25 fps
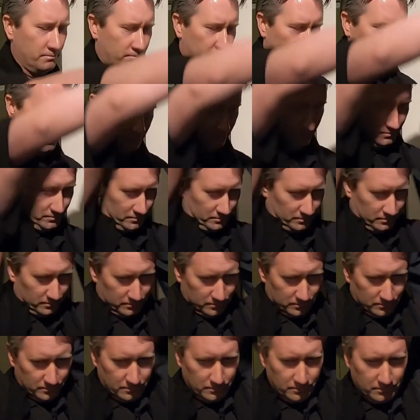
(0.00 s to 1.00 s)

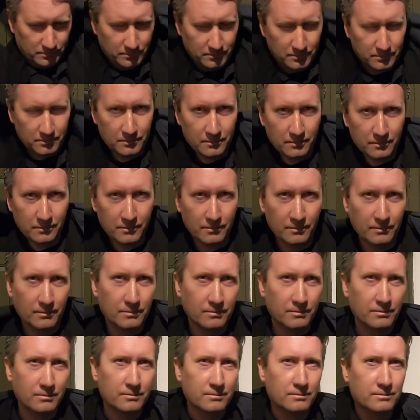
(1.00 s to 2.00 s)

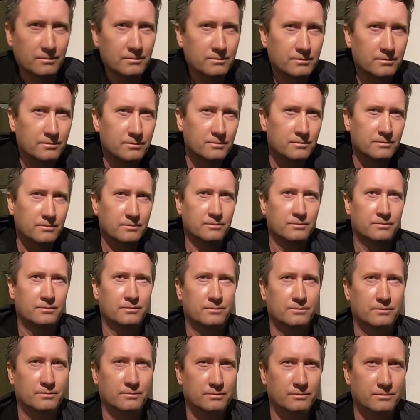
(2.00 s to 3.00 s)

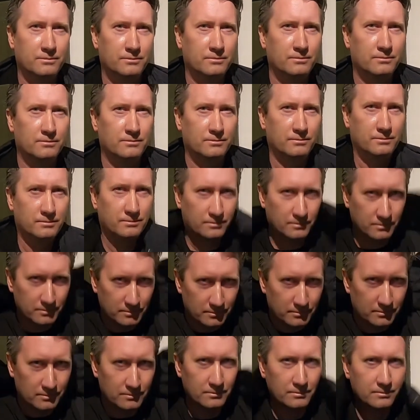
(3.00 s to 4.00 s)

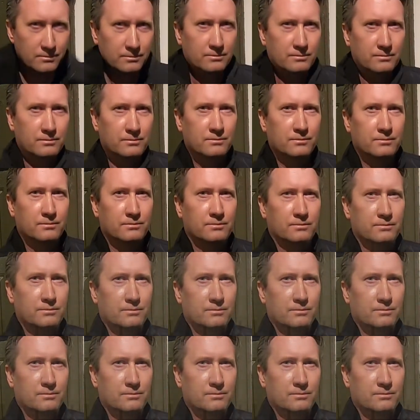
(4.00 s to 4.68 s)
Nothing is said.